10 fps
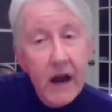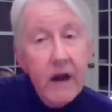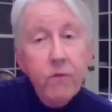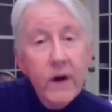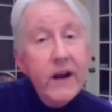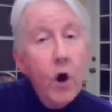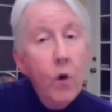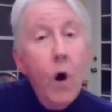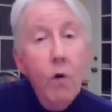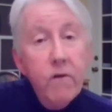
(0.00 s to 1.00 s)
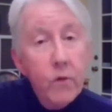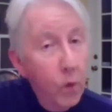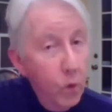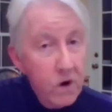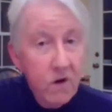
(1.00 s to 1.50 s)
If we go
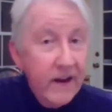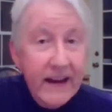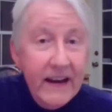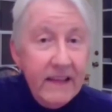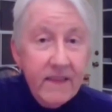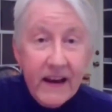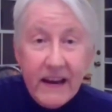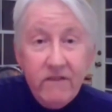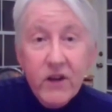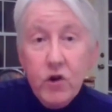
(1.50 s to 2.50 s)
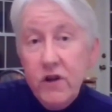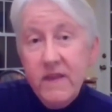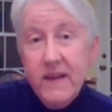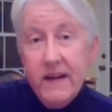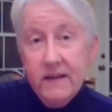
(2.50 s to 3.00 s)
overboard on anything, even
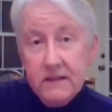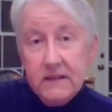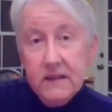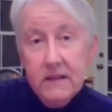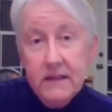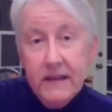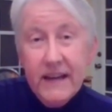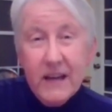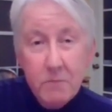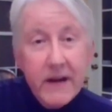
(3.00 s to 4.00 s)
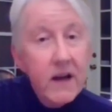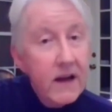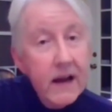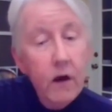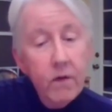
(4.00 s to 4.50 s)
good things, it can be
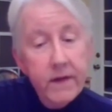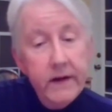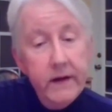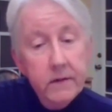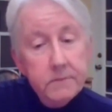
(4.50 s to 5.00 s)
unhealthy.